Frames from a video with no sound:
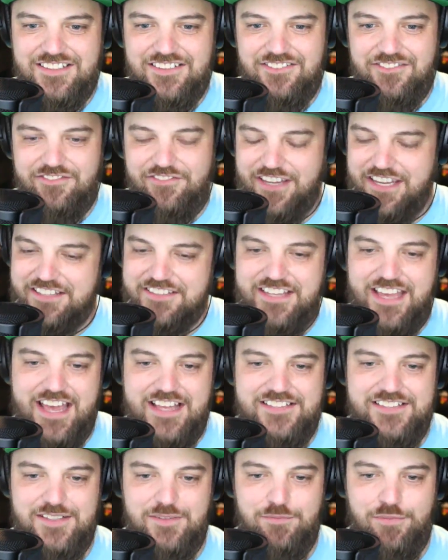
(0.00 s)

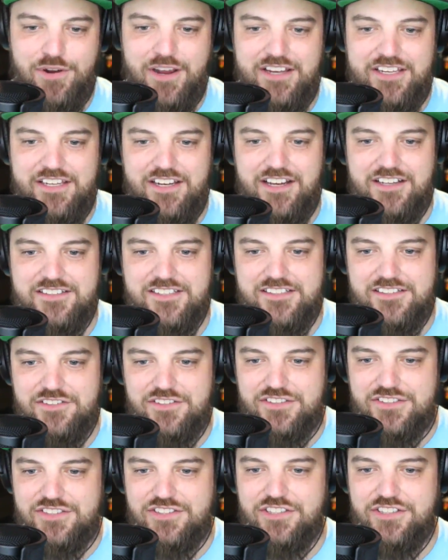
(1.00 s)
Fantastic. Brian Knox says
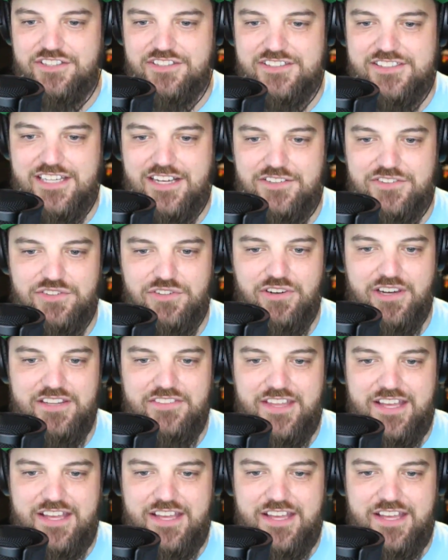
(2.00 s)
looks good and sounds great.